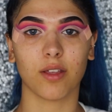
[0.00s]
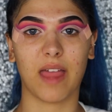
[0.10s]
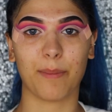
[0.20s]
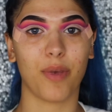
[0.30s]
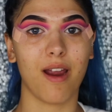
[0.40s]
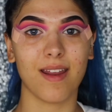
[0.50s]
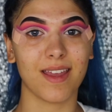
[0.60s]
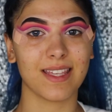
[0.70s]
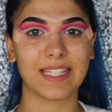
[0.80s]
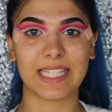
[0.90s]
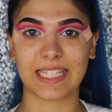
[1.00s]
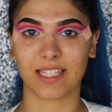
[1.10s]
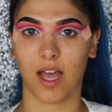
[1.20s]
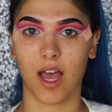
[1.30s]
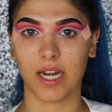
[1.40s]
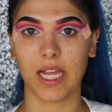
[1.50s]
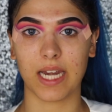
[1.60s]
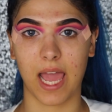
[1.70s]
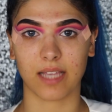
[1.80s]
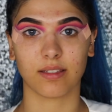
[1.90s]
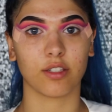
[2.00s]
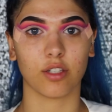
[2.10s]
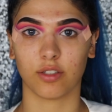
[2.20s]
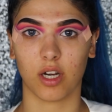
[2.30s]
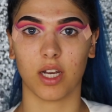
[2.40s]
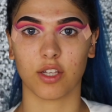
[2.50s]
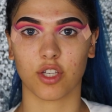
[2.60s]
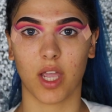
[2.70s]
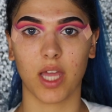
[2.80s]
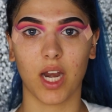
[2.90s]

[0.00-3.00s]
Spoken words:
so that part is done, and next is just our lid shade.